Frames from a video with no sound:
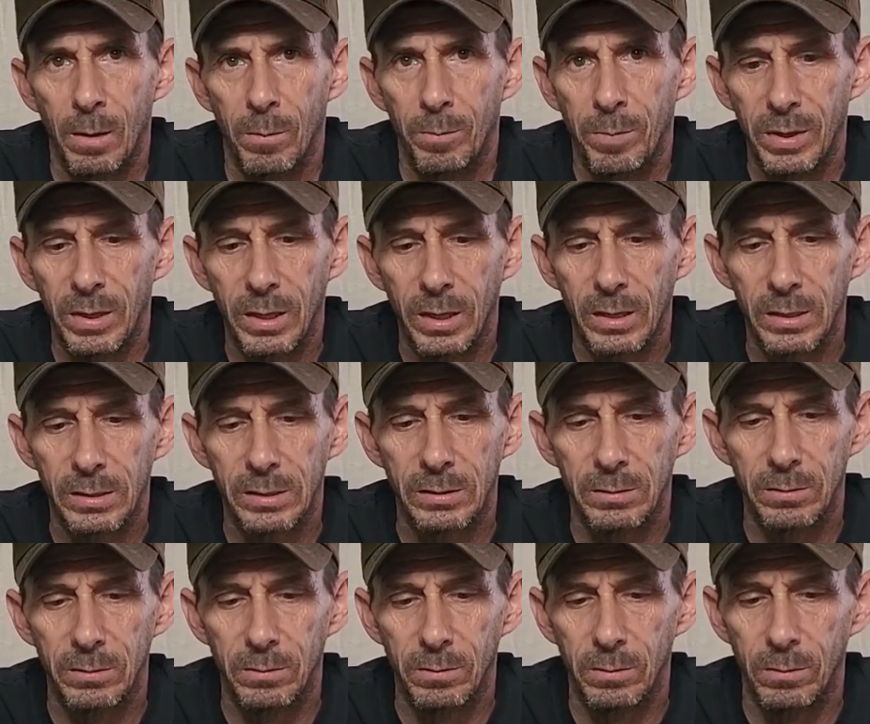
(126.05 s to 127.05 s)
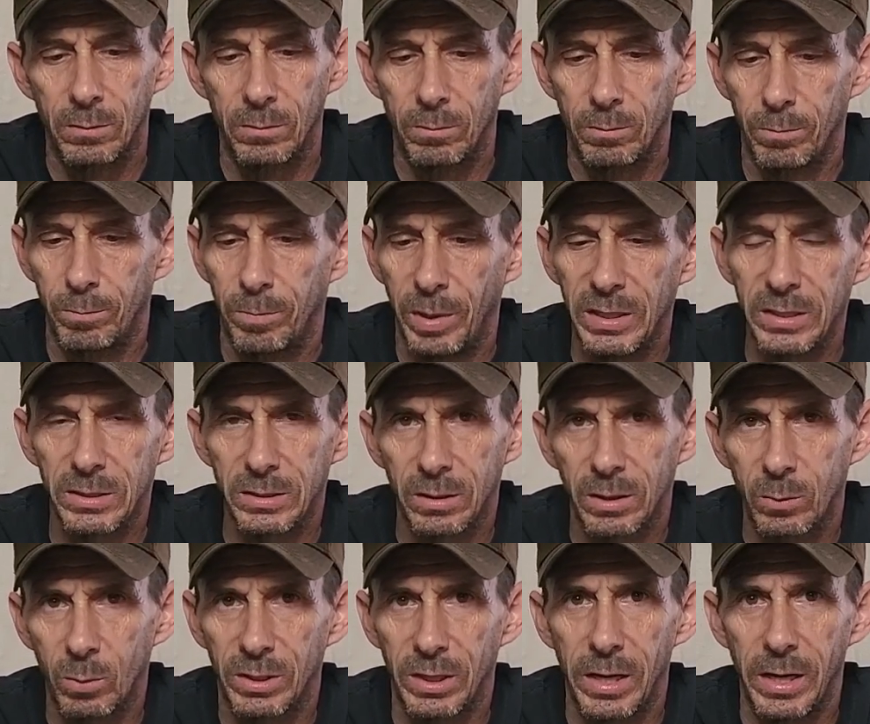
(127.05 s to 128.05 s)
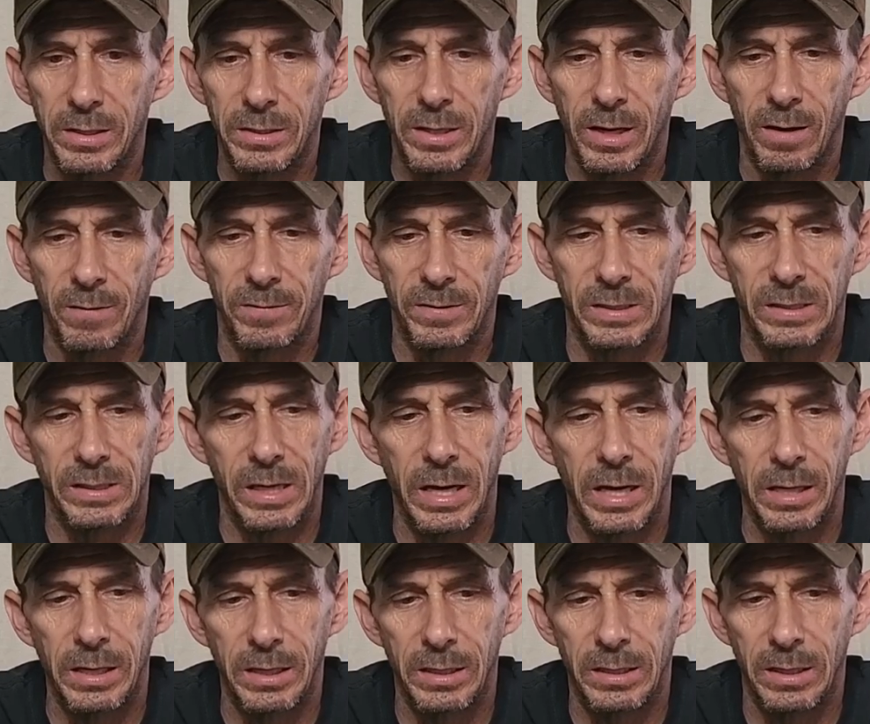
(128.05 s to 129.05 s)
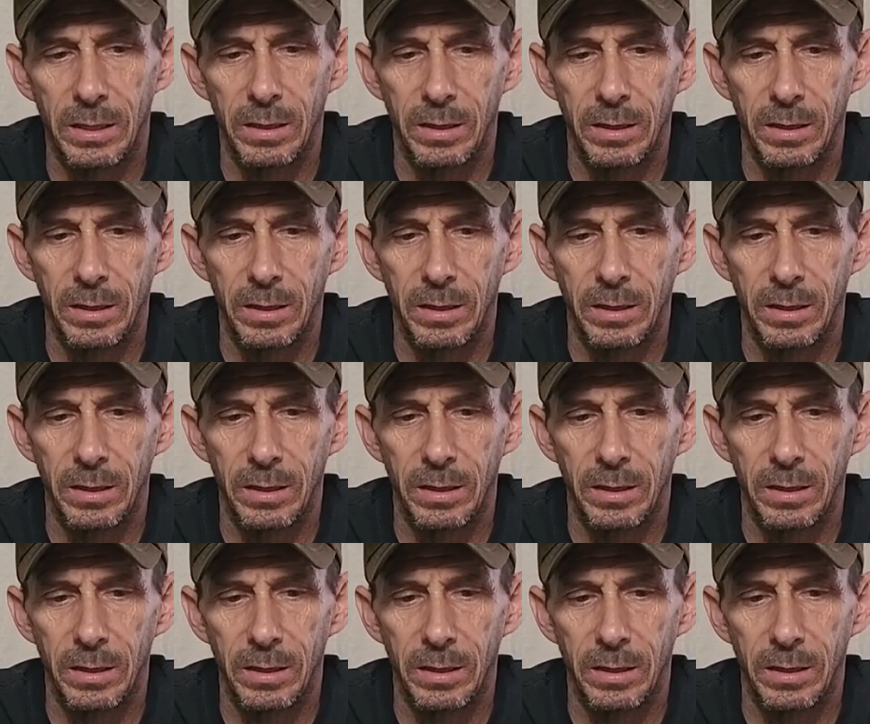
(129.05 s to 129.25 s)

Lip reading: Because basically what the ATF is saying